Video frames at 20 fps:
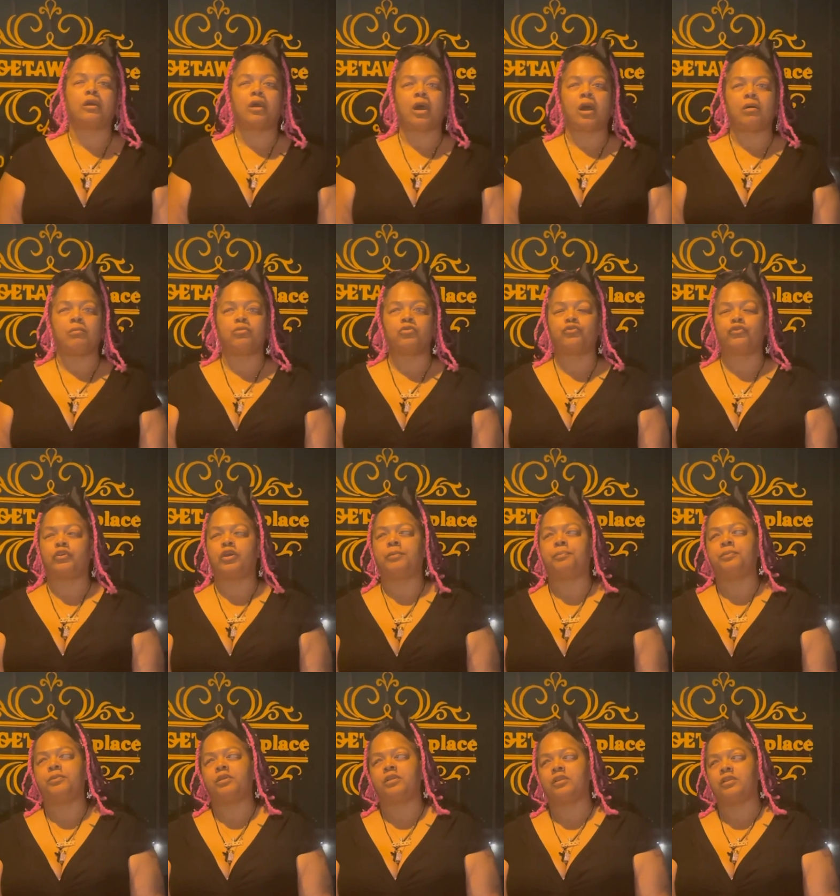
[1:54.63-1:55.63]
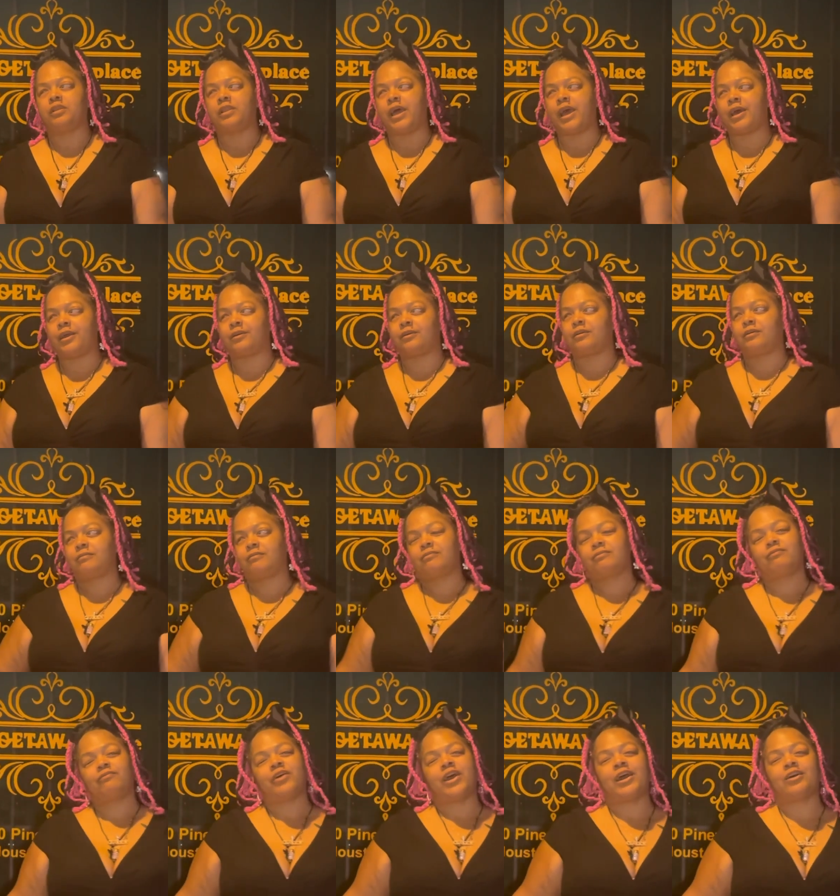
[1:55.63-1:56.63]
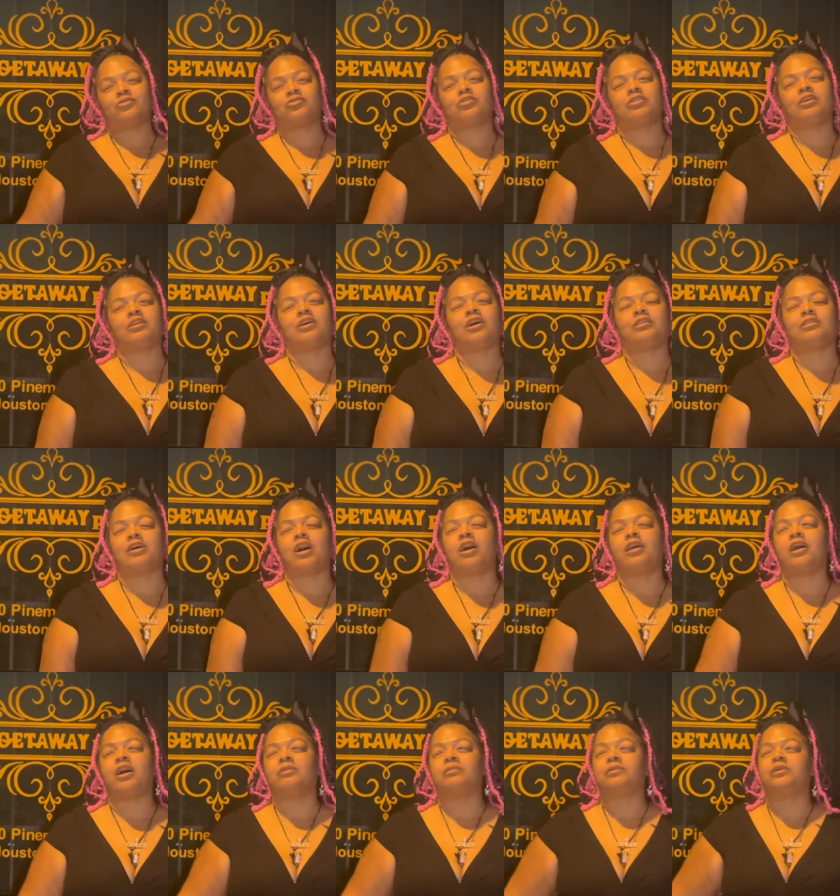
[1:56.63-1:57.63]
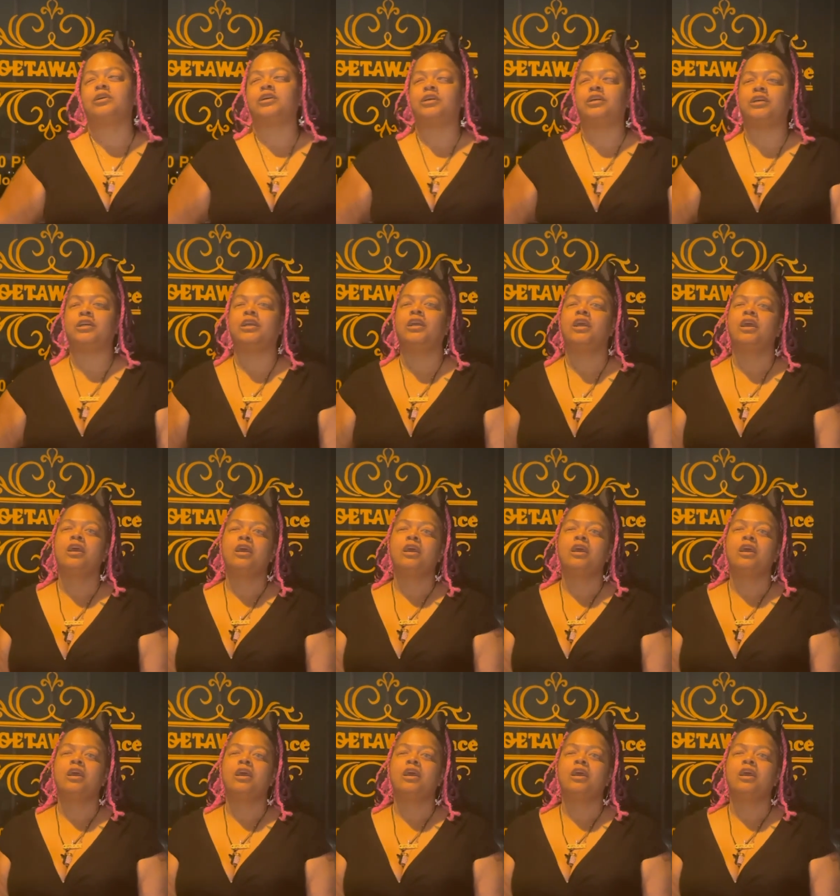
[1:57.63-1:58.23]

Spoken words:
I'm moving up the ladder faster than I thought I would.